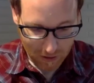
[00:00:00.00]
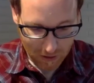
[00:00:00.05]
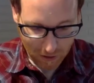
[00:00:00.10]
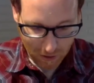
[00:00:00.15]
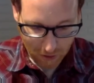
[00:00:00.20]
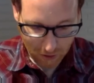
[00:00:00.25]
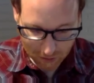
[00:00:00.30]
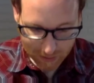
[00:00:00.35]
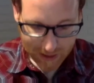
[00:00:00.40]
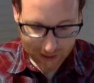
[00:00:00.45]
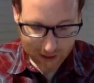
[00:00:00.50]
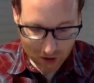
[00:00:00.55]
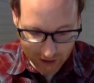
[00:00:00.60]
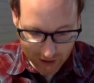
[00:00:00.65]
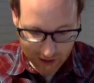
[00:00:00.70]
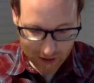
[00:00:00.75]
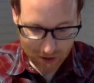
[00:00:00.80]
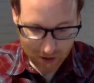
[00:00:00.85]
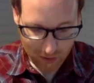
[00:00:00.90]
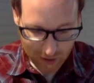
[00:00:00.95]
Or am I
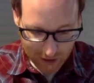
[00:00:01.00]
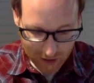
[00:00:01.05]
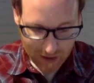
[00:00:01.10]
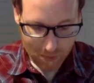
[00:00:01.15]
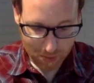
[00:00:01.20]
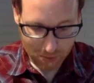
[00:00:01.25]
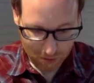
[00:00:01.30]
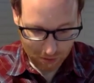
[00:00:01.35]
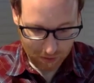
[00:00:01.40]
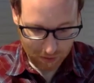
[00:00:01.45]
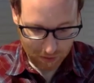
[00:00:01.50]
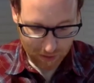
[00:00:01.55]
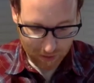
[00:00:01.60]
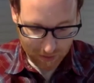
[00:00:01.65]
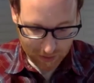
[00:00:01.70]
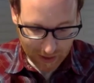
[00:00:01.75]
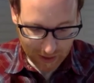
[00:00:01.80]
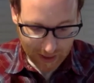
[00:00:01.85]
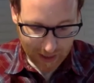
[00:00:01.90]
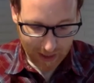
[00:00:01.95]
trying to win the approval of
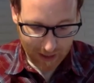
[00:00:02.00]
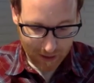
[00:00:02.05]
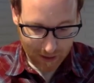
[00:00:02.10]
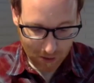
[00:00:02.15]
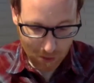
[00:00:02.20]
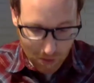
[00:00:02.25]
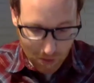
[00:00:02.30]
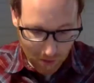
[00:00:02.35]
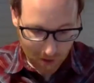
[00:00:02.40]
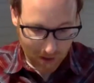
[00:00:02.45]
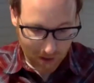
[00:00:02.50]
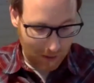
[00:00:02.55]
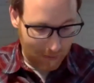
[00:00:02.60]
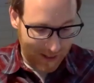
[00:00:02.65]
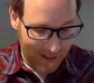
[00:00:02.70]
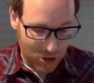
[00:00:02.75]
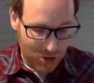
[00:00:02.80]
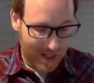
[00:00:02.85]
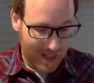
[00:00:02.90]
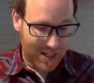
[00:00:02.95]
God? Or am I
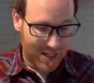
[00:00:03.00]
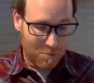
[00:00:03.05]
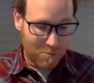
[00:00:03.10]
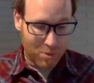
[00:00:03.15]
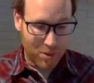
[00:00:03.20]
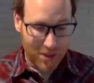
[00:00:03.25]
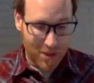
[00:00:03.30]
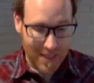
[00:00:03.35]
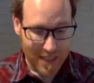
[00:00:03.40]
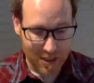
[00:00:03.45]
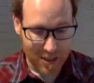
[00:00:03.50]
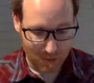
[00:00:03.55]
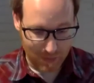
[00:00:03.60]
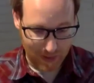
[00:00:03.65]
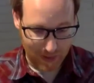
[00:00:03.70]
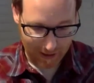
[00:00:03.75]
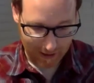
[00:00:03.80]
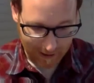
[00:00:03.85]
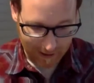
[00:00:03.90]
trying to please men?